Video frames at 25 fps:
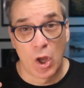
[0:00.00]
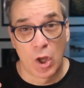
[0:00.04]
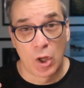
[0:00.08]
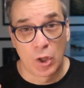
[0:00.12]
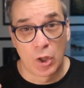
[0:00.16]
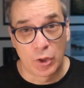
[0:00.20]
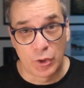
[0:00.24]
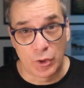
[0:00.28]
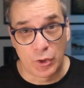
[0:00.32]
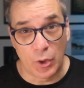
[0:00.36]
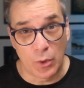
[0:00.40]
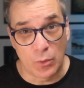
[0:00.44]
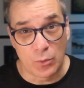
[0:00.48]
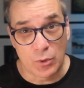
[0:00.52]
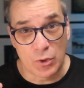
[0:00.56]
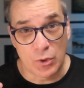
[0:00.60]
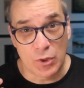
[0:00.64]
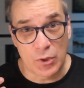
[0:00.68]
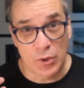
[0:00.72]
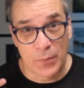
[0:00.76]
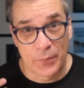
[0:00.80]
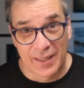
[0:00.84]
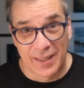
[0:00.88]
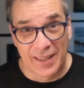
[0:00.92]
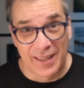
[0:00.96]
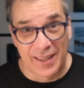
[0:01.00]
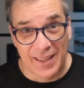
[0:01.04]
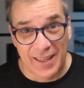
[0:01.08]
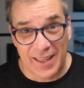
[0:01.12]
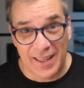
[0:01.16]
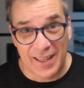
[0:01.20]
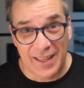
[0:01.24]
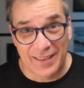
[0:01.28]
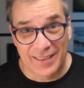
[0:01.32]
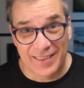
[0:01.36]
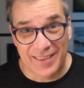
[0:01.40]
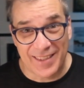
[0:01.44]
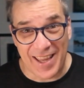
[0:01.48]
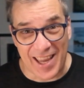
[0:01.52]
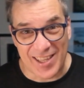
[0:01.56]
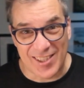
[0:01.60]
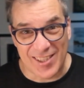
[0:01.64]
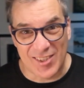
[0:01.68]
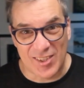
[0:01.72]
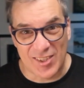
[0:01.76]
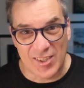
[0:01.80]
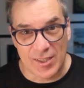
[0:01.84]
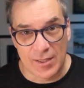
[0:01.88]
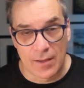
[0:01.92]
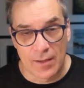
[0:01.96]
those
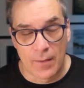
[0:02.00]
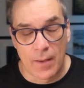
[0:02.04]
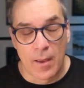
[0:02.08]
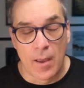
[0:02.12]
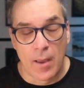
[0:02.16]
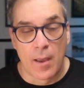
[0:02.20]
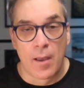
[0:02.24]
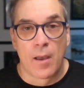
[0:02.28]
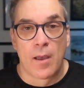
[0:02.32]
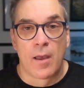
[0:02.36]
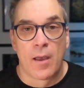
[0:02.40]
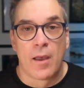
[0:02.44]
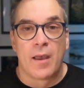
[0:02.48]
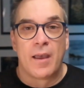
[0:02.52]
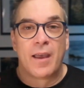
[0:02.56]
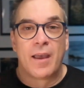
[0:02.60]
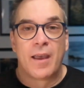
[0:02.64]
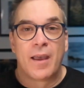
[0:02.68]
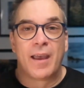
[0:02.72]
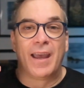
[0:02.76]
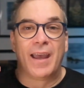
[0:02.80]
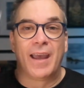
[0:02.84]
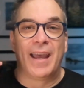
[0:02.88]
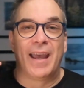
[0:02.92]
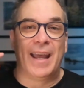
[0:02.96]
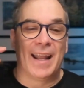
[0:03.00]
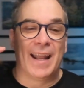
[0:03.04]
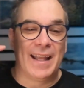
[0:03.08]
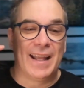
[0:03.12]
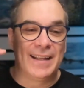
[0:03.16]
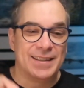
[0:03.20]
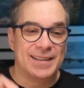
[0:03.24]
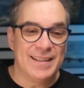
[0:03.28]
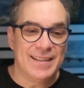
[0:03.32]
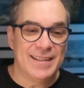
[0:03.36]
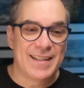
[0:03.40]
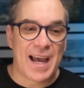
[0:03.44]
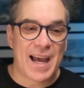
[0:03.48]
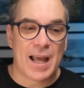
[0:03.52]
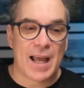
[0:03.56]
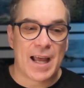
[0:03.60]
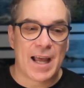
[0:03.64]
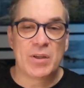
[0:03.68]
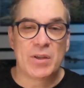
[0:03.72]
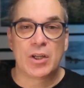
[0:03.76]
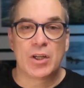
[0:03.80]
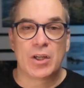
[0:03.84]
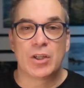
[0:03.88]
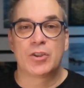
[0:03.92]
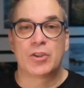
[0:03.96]
tests. And I did that
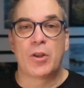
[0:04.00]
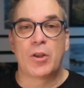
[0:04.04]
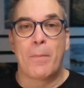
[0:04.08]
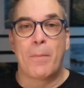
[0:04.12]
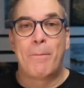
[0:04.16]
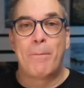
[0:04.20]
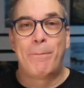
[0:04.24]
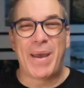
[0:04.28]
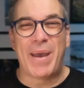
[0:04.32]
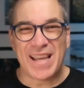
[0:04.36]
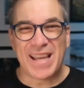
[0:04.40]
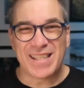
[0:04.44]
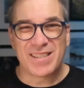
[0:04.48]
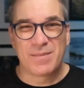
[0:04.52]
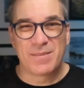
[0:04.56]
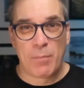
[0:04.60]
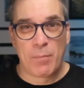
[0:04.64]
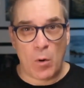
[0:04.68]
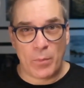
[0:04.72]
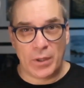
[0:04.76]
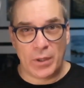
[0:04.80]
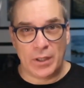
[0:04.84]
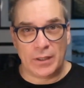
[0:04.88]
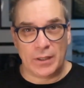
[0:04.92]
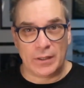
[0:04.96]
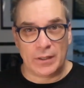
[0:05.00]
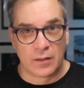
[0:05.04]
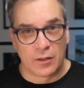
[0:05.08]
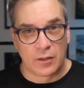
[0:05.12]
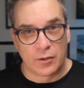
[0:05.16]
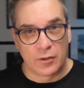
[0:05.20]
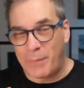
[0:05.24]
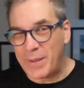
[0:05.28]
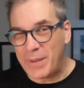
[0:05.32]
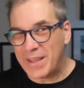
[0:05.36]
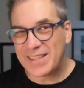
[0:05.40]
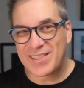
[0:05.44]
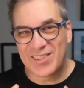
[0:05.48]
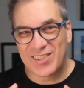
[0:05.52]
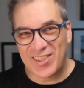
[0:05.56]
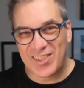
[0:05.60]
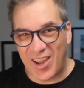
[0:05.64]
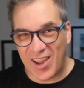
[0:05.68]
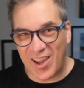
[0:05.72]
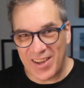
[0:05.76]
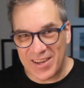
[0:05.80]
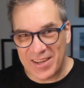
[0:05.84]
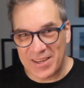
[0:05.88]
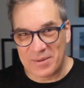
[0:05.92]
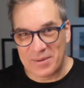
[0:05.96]
because the best moment, the best
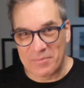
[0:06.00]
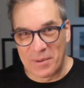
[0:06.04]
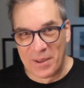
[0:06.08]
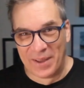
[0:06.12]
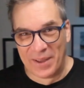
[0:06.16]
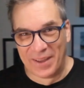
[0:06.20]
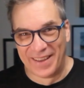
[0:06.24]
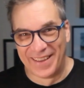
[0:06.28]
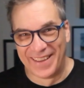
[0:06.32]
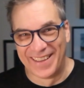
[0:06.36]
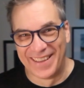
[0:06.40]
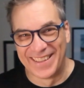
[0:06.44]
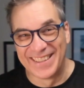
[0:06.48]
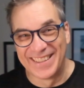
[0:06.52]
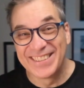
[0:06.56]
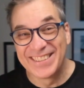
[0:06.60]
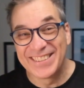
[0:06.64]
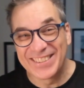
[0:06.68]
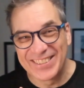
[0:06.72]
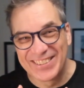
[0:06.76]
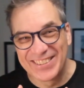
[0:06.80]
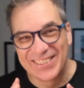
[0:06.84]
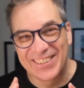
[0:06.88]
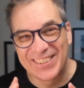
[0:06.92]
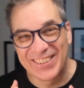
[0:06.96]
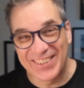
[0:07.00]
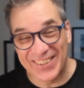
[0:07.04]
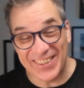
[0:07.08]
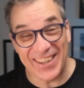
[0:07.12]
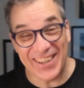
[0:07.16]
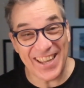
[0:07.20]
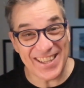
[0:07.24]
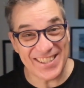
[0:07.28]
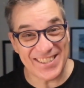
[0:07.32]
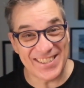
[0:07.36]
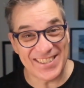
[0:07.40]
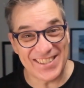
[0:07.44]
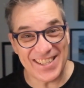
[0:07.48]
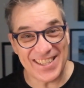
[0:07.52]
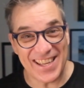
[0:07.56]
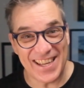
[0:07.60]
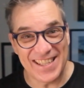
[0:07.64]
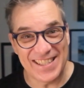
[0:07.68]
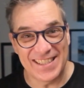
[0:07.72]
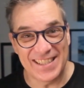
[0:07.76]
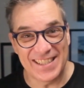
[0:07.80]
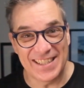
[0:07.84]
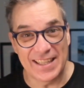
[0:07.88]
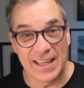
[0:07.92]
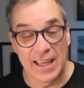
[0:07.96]
time to create a
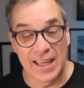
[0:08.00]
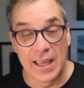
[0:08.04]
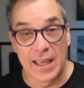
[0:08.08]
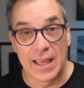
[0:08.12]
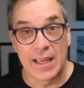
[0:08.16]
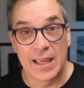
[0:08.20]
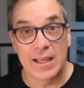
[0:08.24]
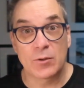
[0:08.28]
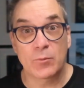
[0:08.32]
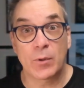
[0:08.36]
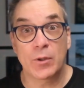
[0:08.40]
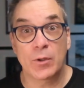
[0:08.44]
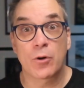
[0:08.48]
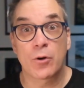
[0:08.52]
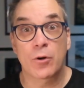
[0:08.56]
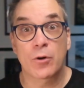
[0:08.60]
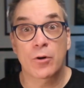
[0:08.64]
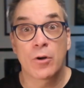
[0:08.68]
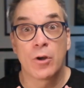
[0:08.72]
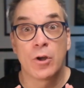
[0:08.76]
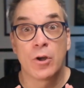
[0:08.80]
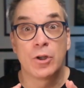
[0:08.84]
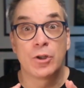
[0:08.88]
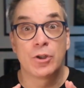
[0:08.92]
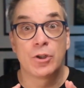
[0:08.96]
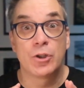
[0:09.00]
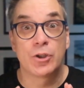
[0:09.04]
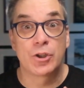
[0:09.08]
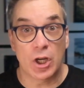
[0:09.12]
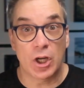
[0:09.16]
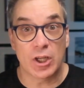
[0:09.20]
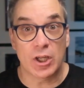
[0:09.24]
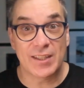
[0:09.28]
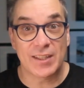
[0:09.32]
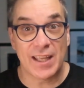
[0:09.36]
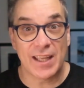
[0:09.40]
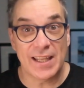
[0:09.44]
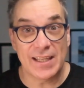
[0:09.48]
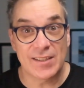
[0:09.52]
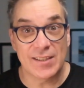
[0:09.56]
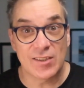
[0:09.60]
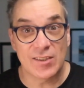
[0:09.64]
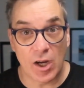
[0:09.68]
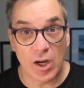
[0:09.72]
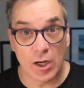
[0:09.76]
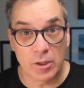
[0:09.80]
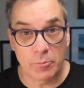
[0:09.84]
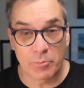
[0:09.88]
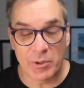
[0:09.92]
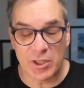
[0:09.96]
CI/CD is when you're just getting
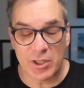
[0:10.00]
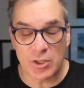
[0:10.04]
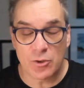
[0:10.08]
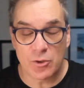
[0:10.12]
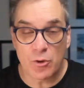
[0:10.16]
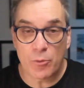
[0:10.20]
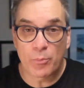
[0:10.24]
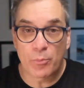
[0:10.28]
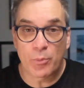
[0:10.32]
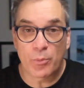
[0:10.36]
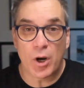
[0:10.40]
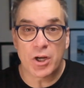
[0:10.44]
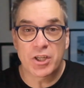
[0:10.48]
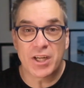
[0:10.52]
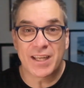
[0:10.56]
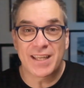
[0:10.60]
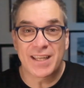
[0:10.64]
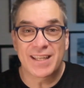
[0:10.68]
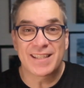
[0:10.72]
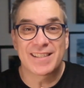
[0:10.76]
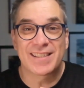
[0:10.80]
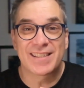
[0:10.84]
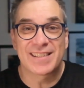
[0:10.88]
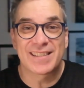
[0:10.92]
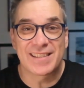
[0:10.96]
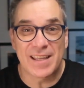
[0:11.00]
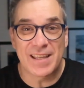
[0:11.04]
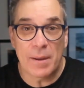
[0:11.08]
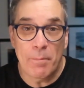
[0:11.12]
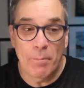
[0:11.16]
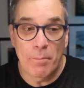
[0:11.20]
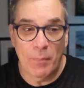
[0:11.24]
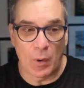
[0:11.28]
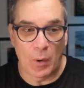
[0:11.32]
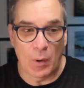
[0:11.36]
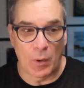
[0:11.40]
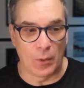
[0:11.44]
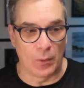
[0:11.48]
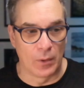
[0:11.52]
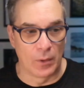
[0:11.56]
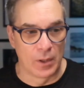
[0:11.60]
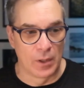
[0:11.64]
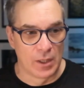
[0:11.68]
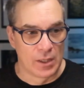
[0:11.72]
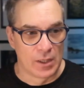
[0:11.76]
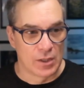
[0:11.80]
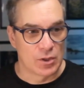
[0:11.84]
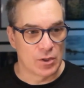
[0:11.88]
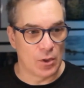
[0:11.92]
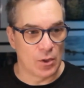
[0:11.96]
started because your project is simple.
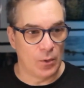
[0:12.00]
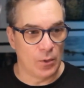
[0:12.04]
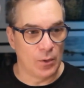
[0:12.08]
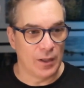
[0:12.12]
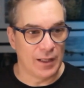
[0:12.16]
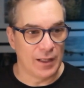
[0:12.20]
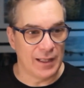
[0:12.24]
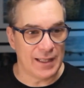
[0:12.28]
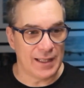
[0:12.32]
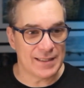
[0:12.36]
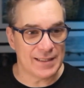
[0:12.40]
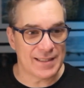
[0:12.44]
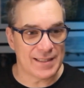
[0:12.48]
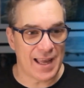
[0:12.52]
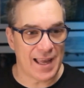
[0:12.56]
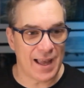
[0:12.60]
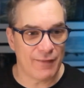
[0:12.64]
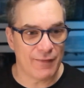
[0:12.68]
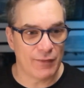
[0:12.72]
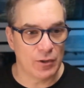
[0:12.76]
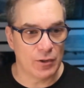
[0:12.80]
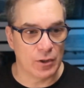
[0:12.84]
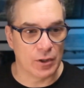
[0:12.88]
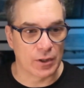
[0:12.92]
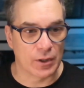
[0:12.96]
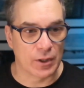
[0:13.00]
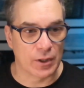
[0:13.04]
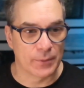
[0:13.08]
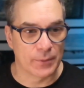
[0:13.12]
So let's have a look.